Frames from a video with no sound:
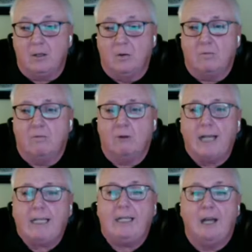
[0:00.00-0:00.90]
So
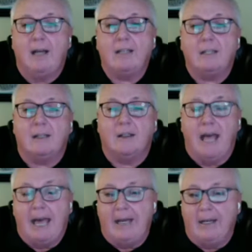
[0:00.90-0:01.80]
recognizing
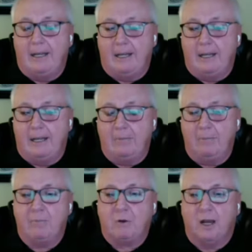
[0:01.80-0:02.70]
that and
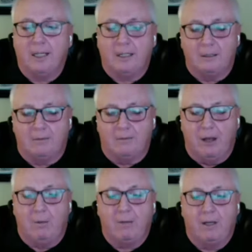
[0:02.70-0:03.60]
trying to
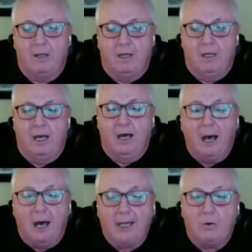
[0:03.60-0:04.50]
develop
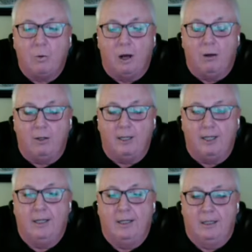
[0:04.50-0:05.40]
high
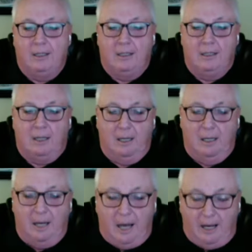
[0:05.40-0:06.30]
quality,
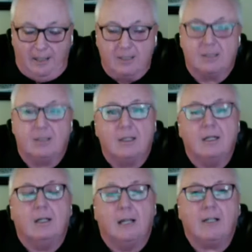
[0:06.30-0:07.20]
honest,
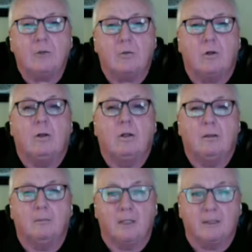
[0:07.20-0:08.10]
intellectual
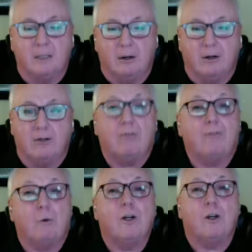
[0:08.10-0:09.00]
material
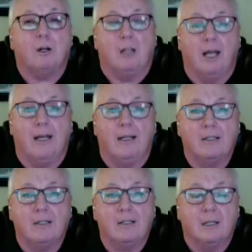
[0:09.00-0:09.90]
for your
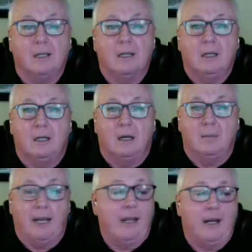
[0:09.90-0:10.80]
clients.
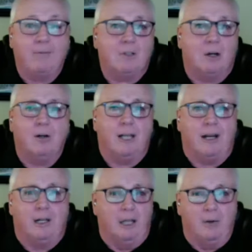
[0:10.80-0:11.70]
And I've turned
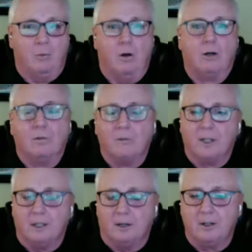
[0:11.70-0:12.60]
down a lot of work over
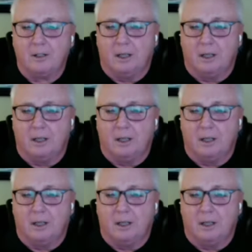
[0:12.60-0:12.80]
the years